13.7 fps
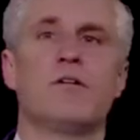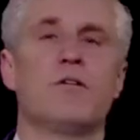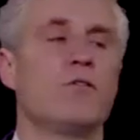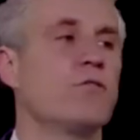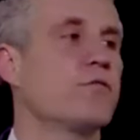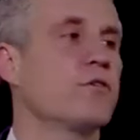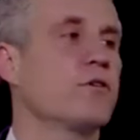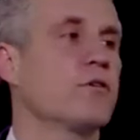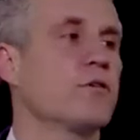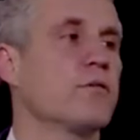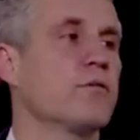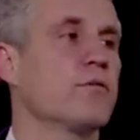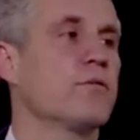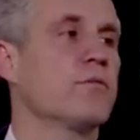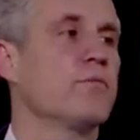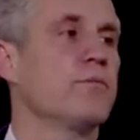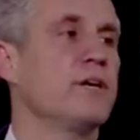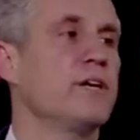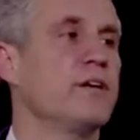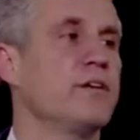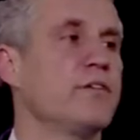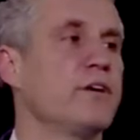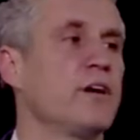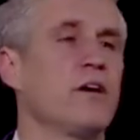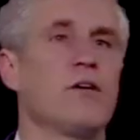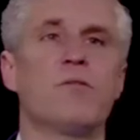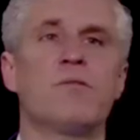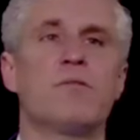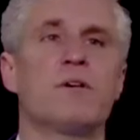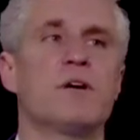over beta tau